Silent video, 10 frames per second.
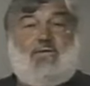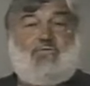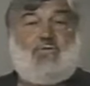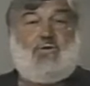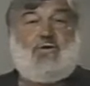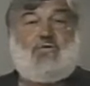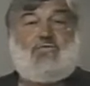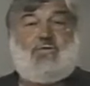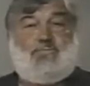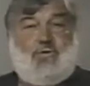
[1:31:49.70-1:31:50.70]
and maintenance
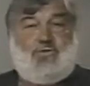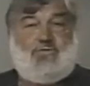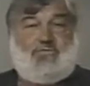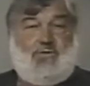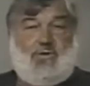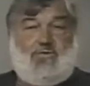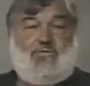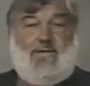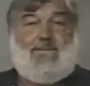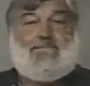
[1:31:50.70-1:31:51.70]
orders to purchase
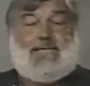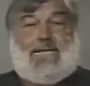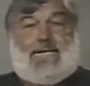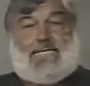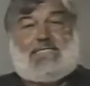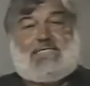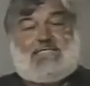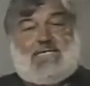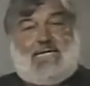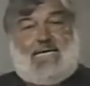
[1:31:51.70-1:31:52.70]
orders. And
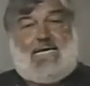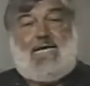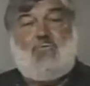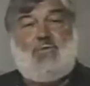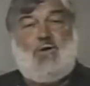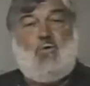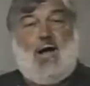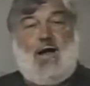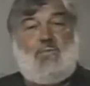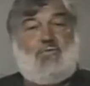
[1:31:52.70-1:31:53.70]
this is a key
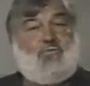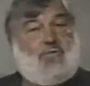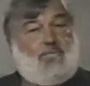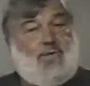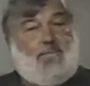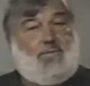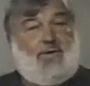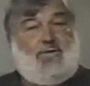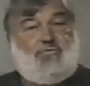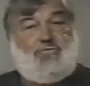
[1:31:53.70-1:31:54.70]
requirement for the
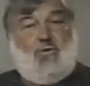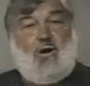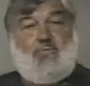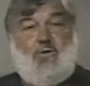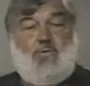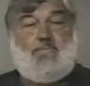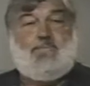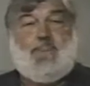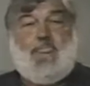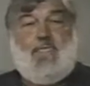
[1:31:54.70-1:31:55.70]
people in the
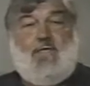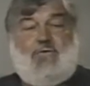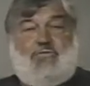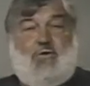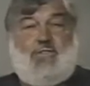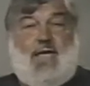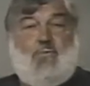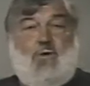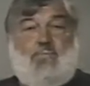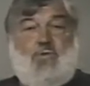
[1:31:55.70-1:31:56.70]
storeroom
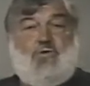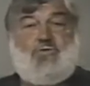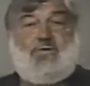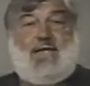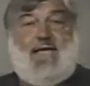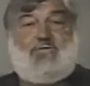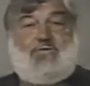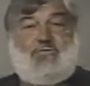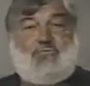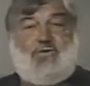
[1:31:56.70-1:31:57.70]
so that when
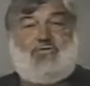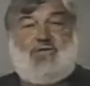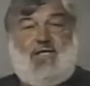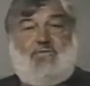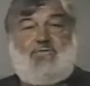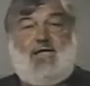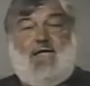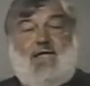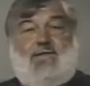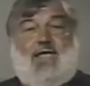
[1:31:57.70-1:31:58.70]
merchandise is
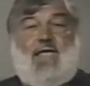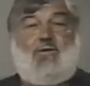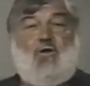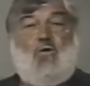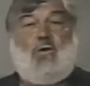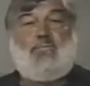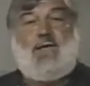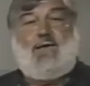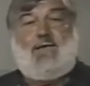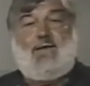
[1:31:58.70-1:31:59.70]
received, they know